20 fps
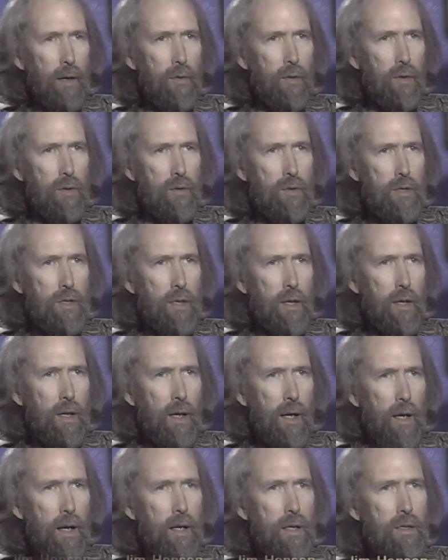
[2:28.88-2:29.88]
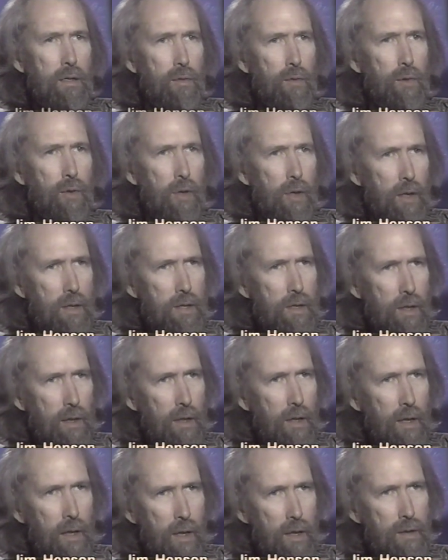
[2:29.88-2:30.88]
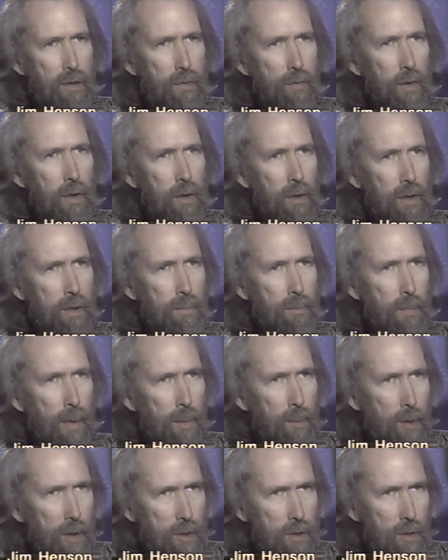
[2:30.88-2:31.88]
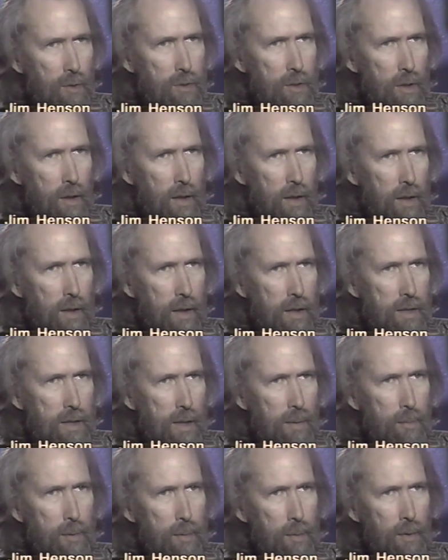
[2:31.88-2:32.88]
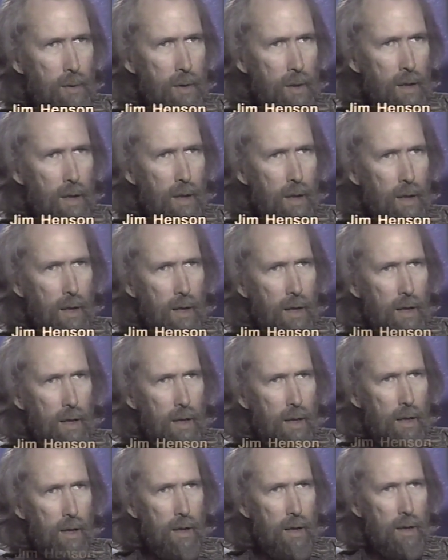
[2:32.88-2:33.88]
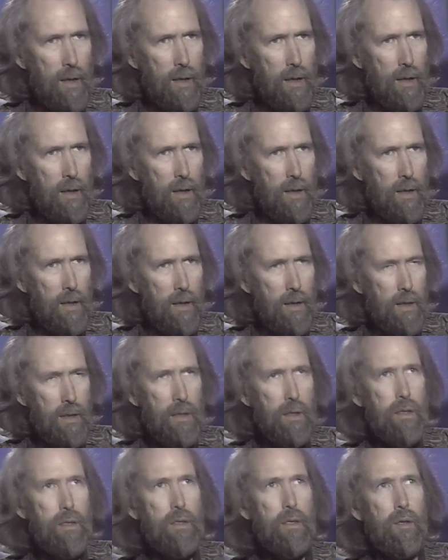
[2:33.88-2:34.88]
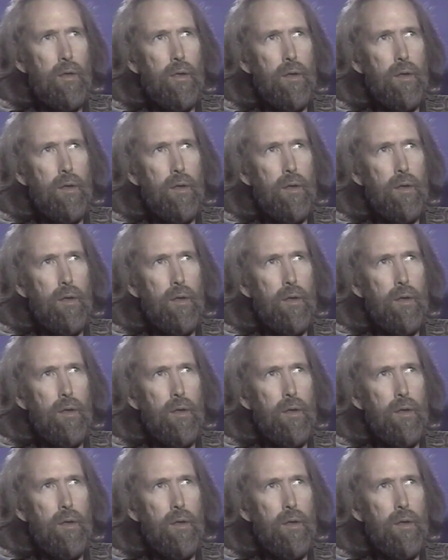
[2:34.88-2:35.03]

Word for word: of those kinds of thoughts that the kids feel are maybe socially unacceptable. And uh, so